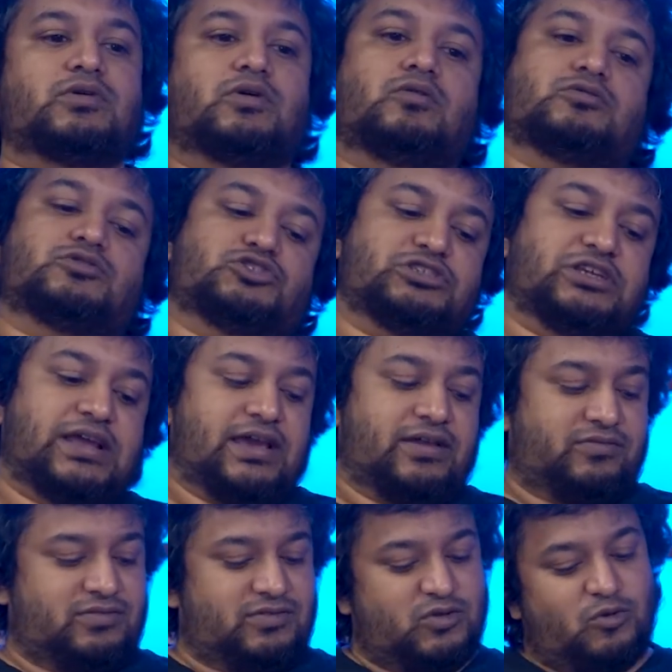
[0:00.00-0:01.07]
oh shit, I
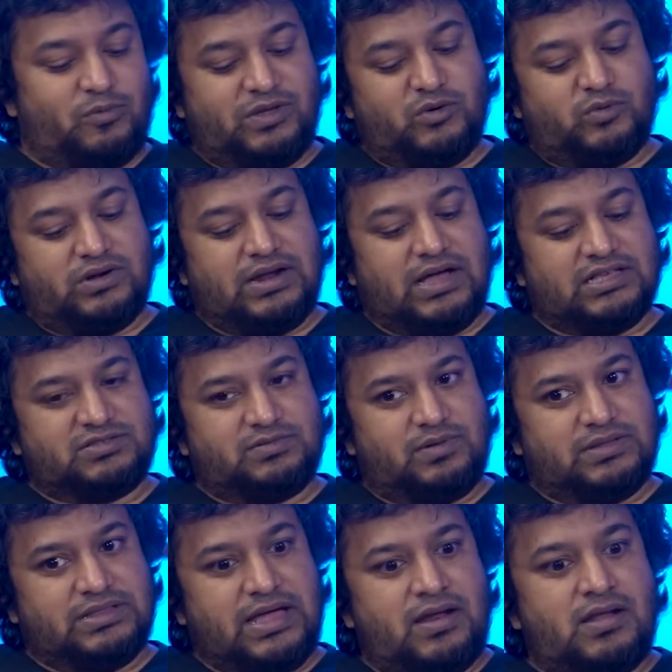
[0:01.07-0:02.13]
was hoping you wouldn't ask me
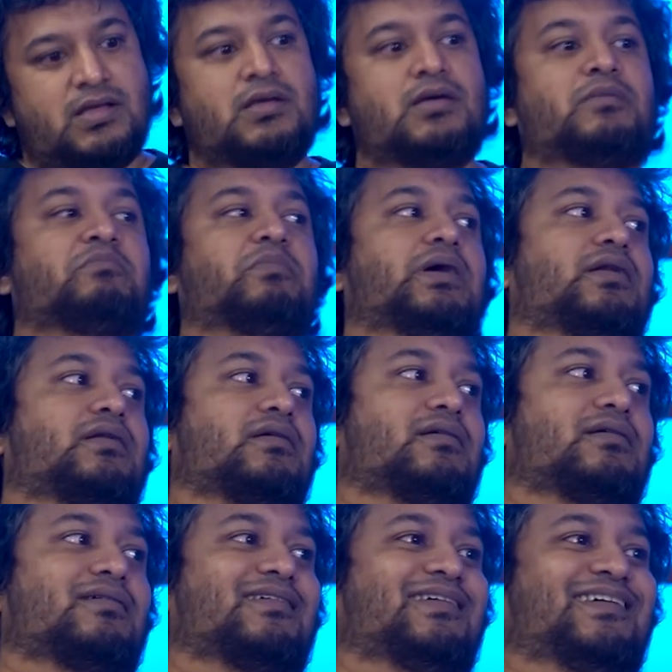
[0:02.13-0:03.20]
about that. But
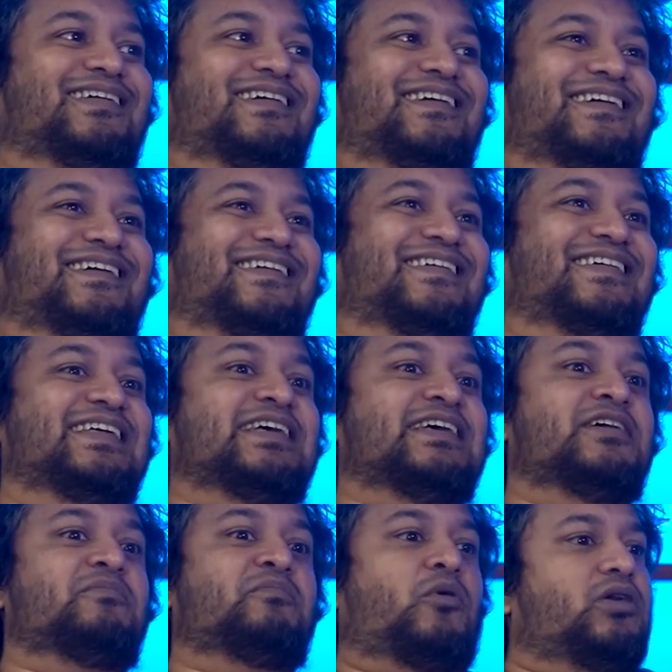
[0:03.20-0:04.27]

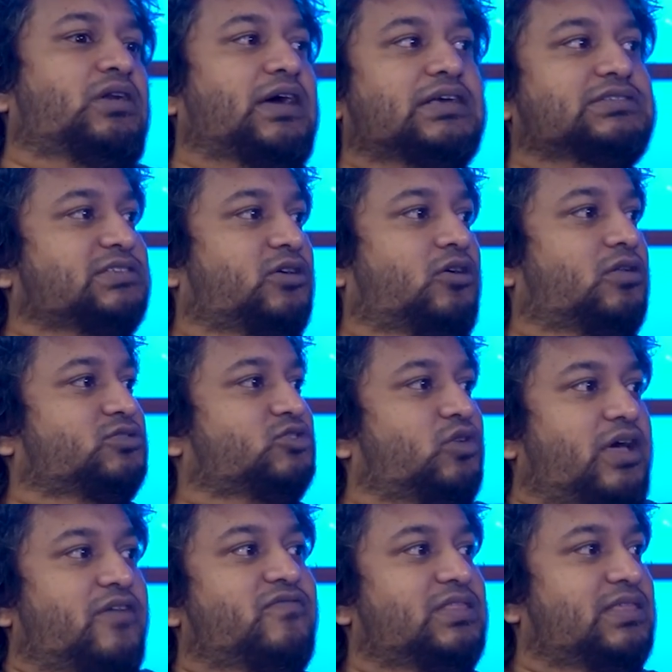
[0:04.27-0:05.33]
podcasting also,
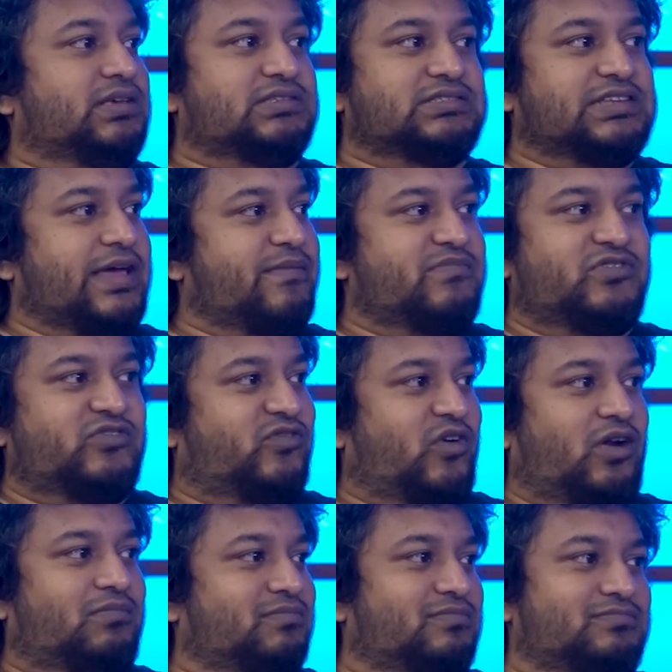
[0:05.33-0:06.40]
everything stems
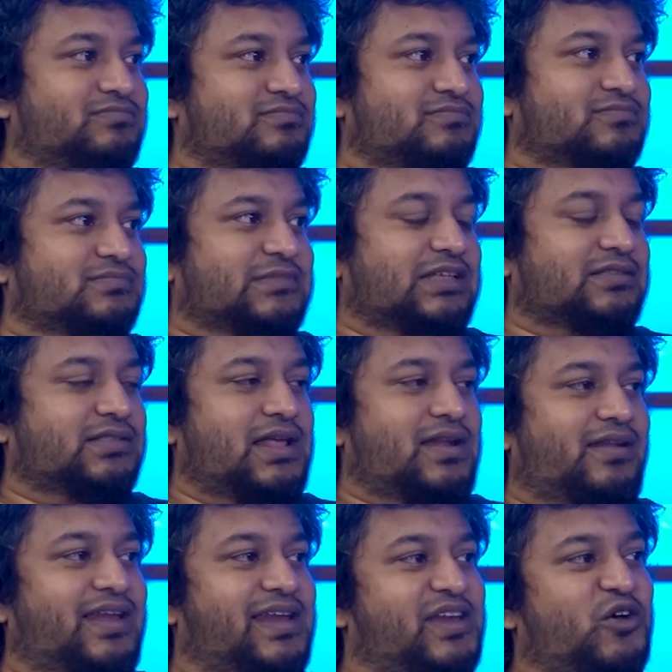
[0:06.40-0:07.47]
from that
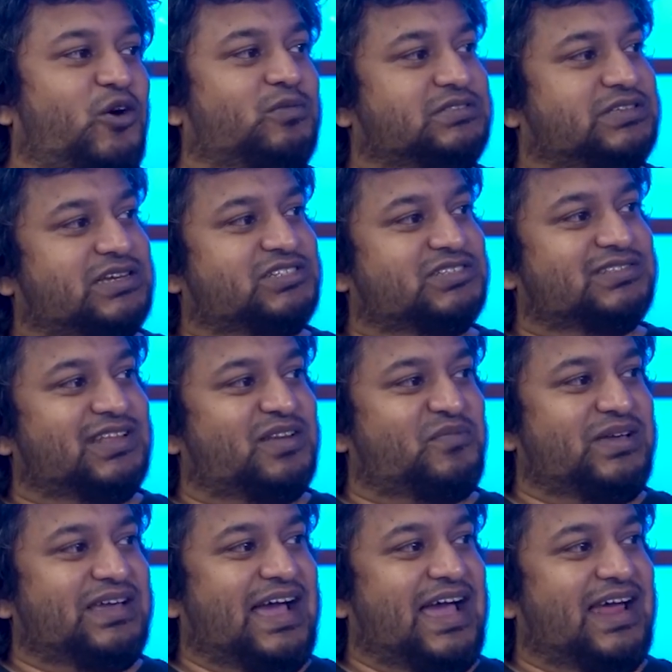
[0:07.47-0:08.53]
radio obsession that
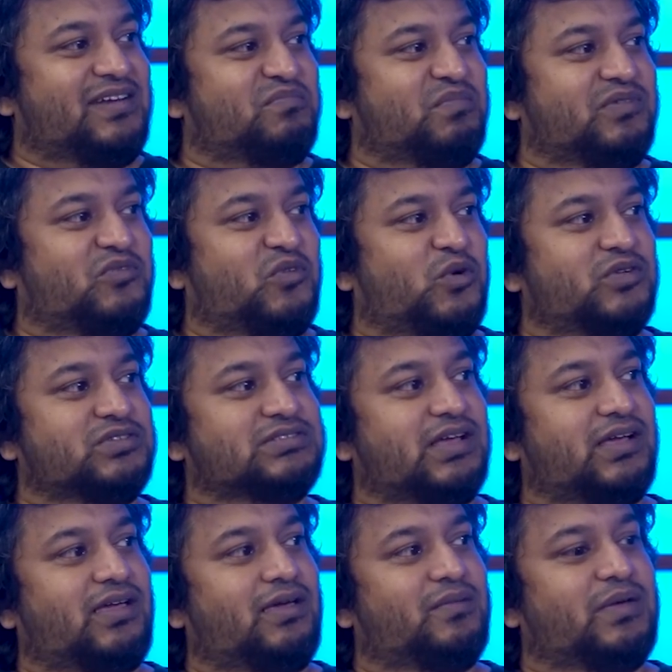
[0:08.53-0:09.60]
we had before. It's
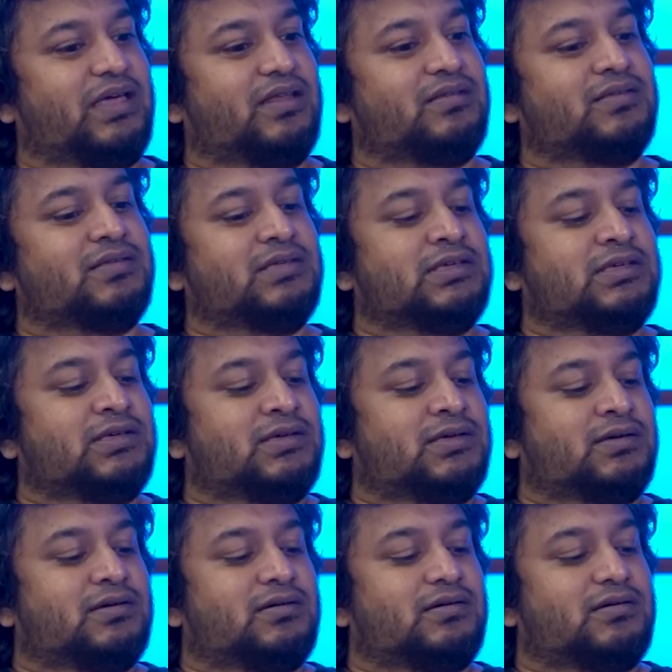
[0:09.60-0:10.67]
like, hey man,
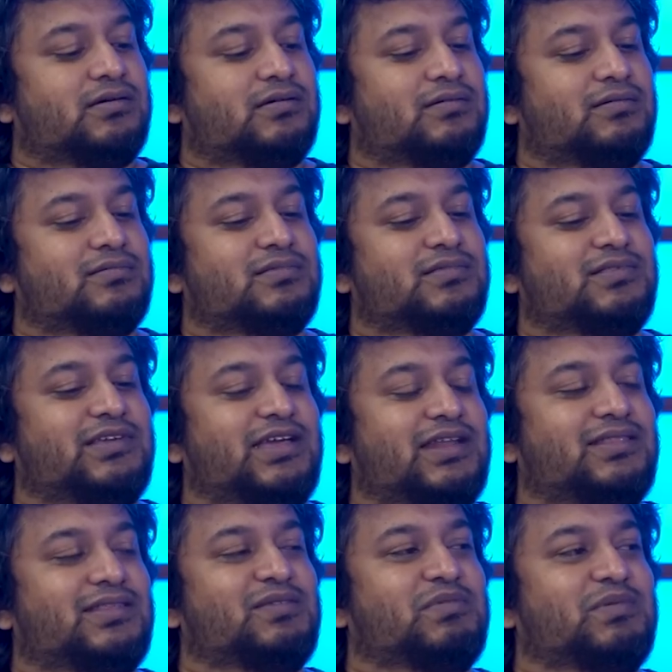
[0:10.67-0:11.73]
get
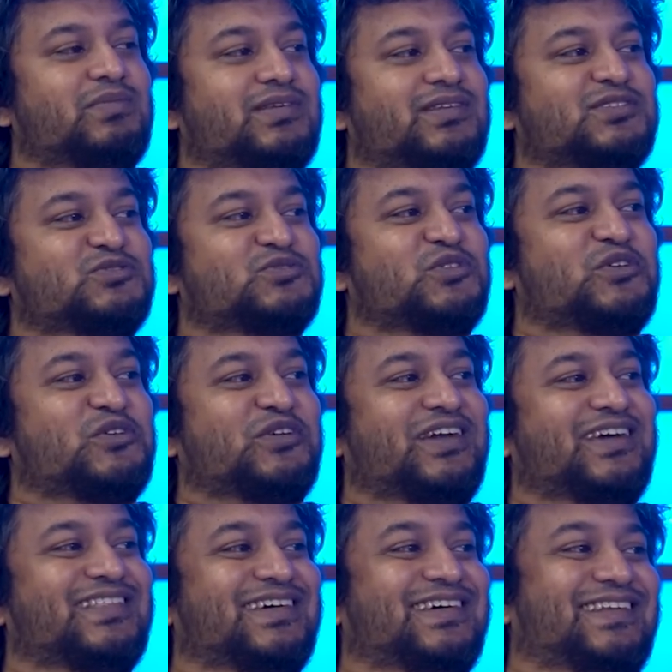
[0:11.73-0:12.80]
3 people in the studio
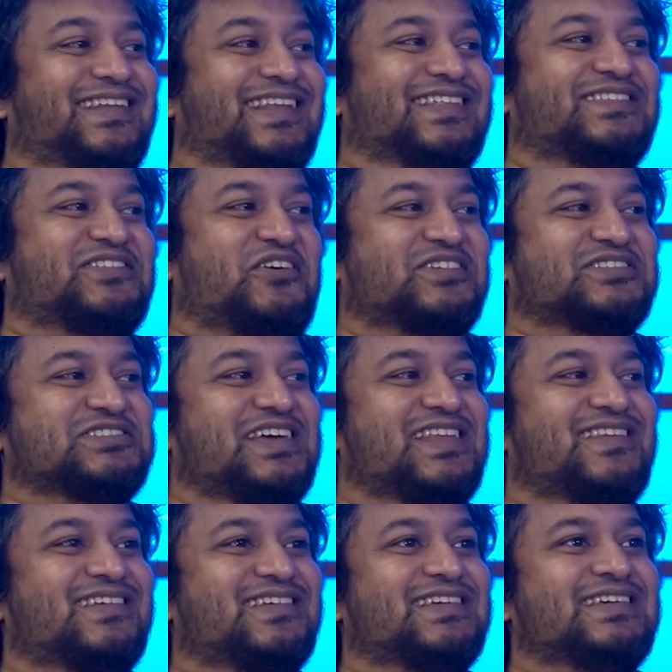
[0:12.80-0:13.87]
together and let's talk shit.
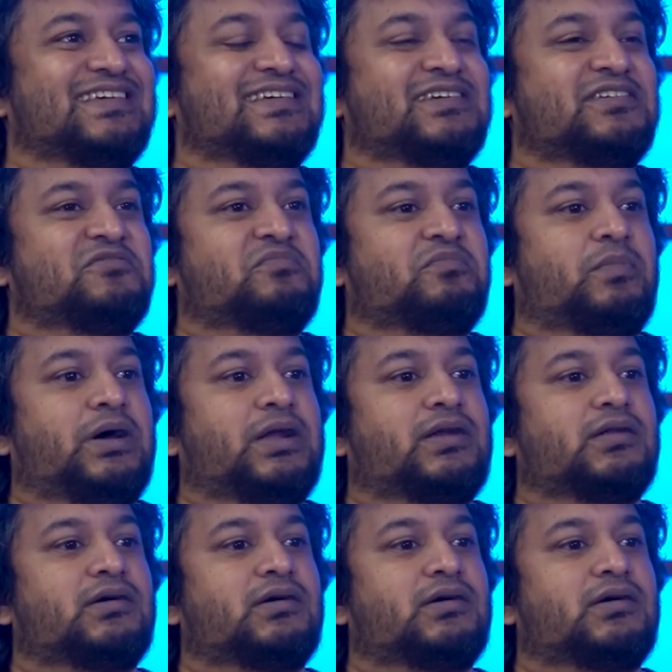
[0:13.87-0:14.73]
But